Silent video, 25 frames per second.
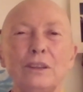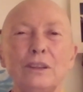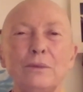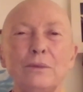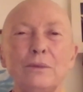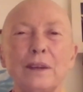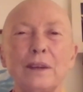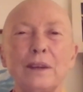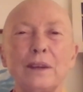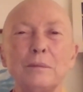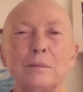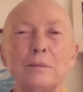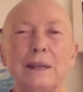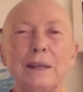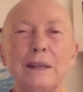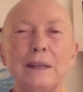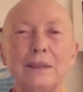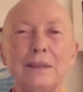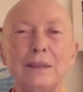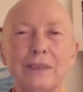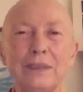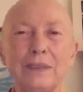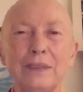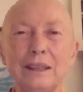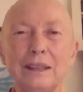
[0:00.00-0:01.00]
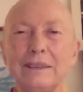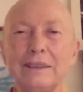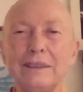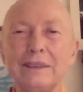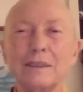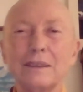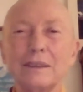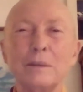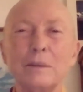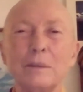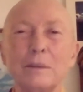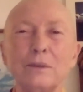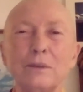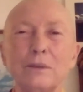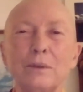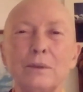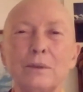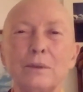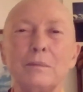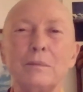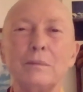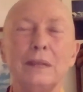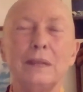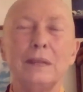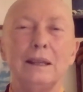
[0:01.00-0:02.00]
In fact, many of the nuns coming
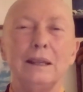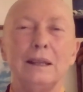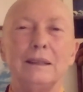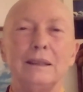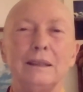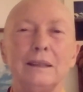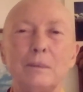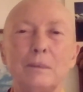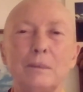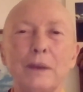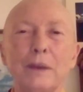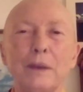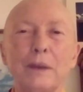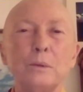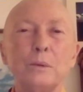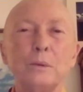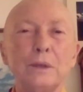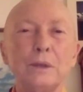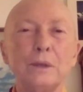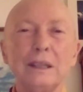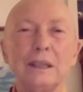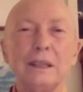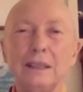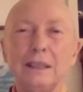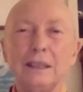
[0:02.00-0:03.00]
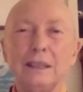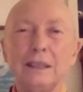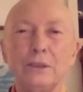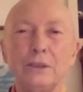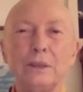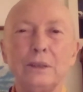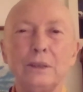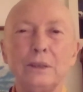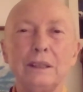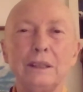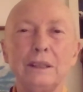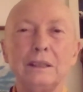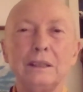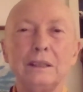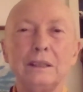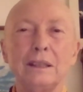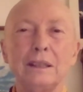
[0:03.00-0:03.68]
from Tibet were illiterate.